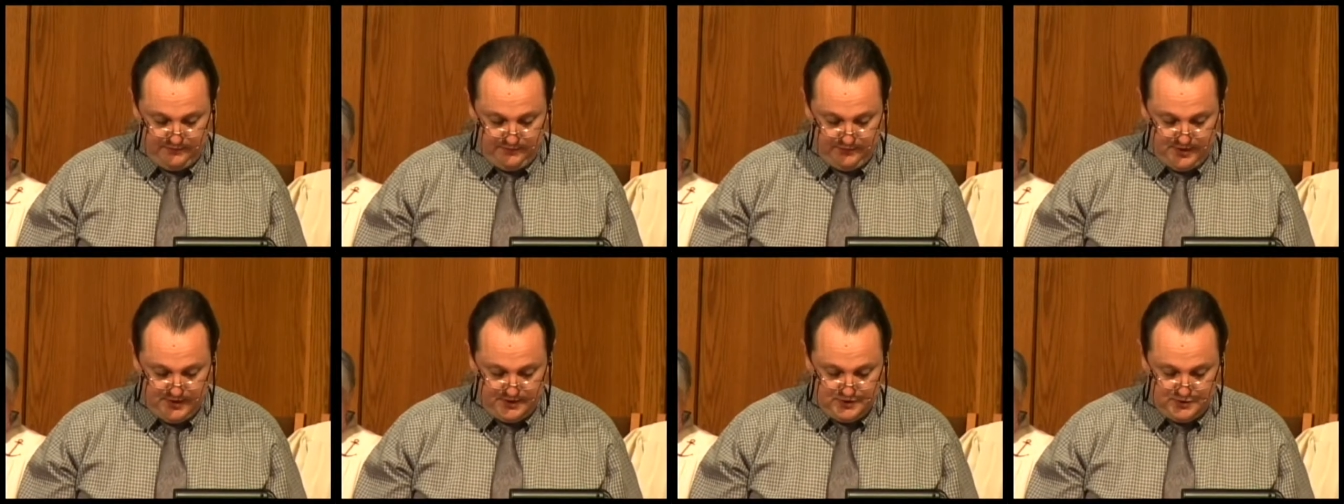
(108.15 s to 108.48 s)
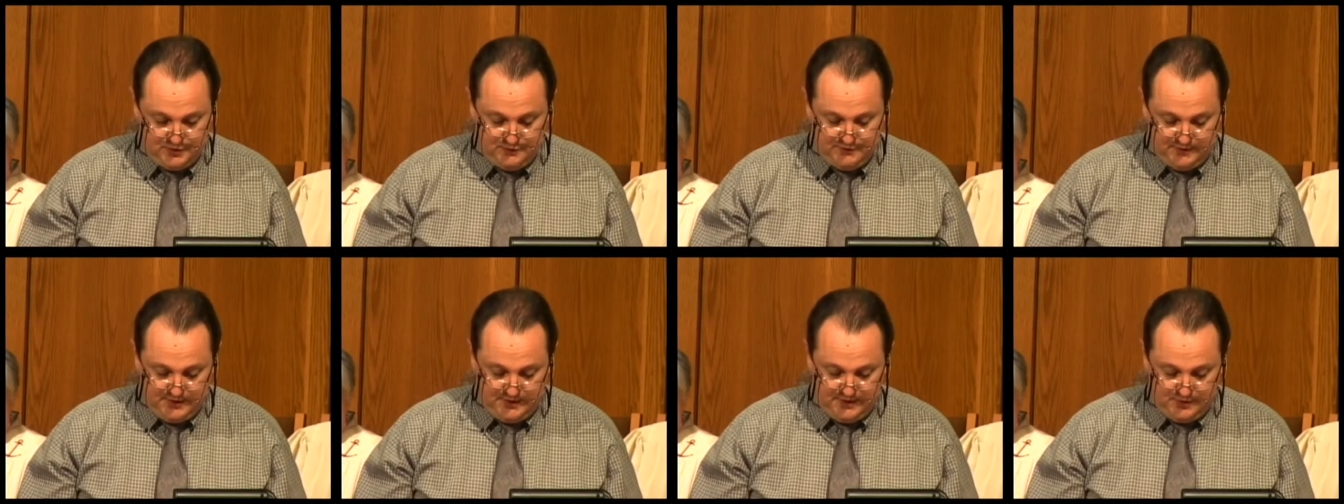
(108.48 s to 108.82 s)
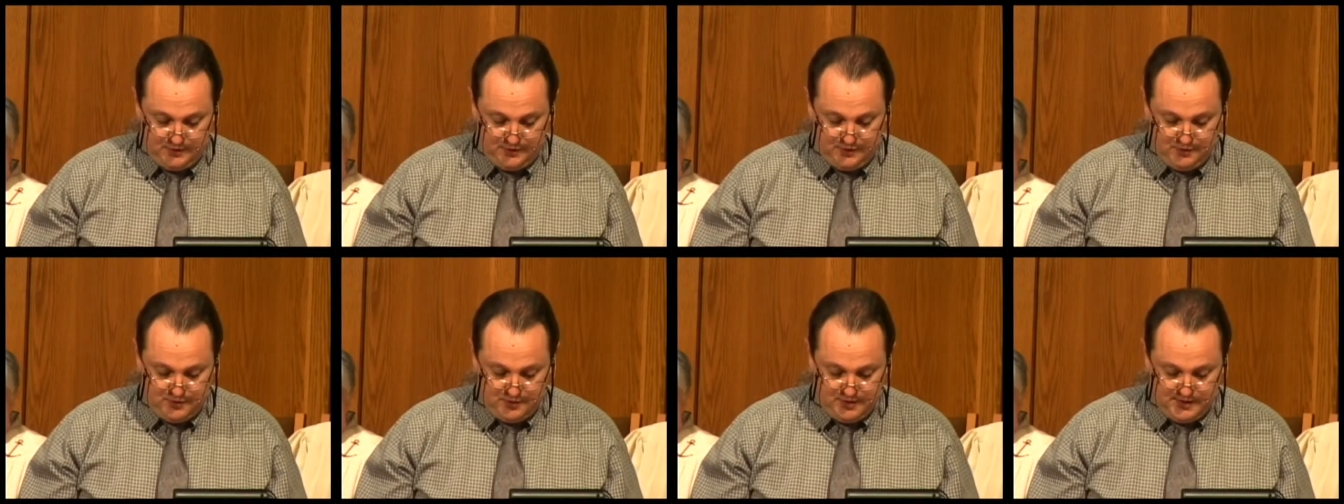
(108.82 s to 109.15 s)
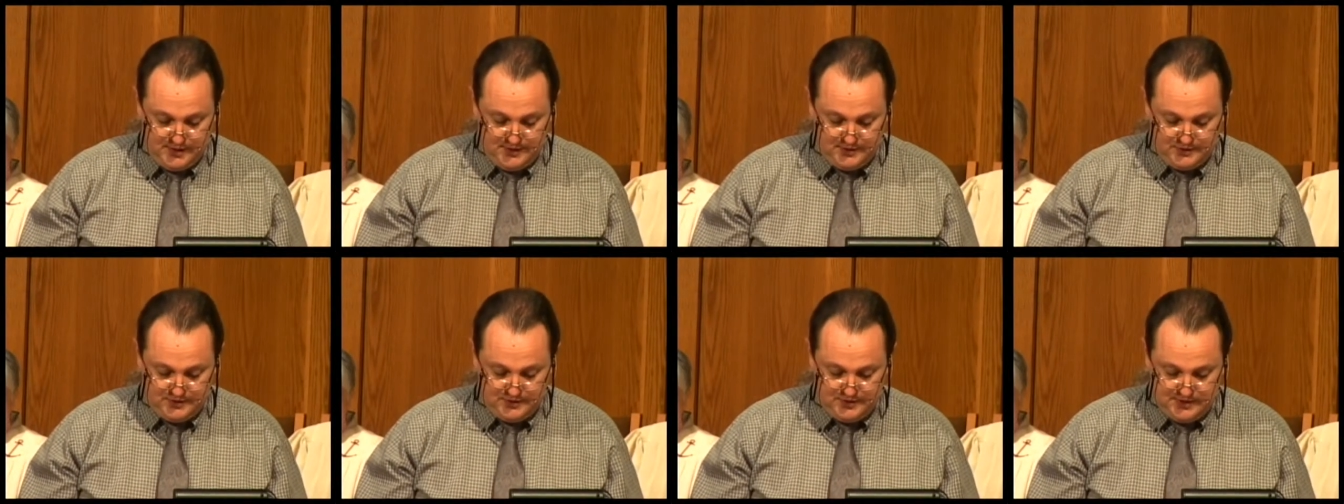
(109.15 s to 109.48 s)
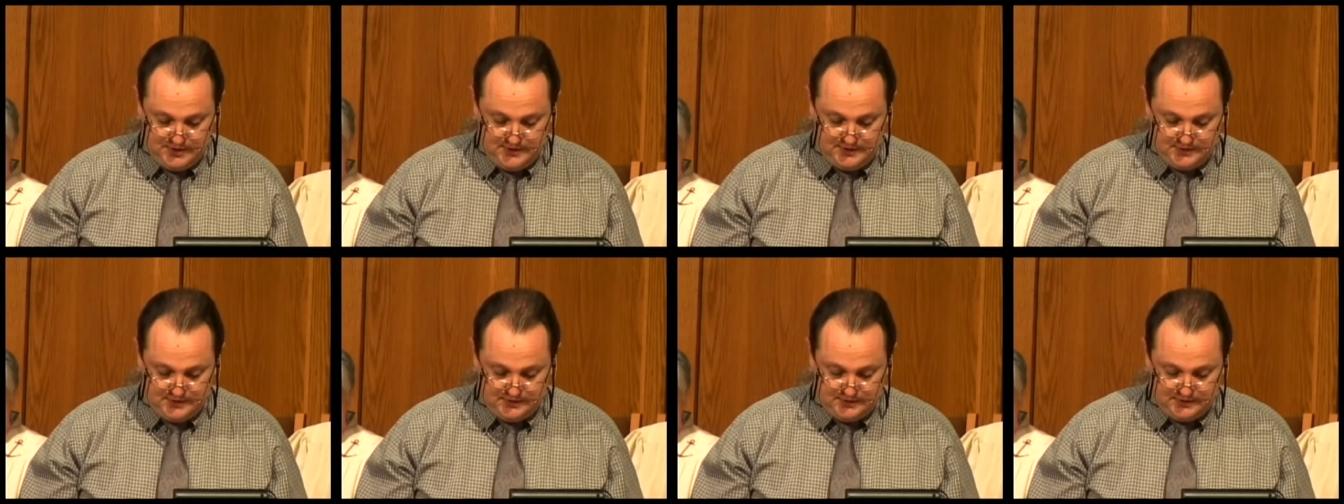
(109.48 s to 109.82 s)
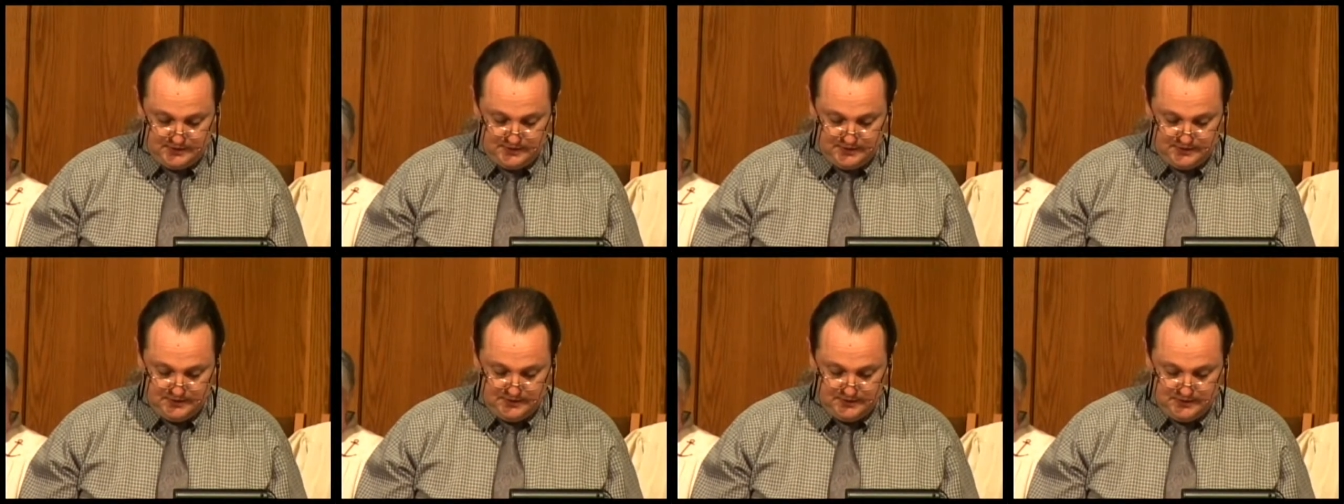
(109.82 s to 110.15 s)
as you follow Christ
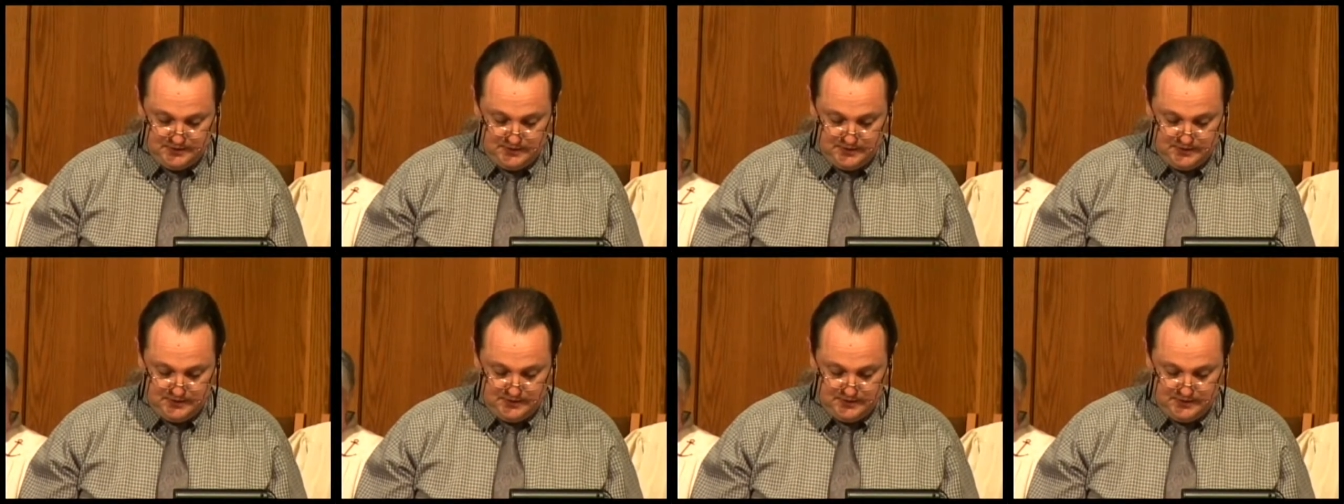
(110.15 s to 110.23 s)
Jesus,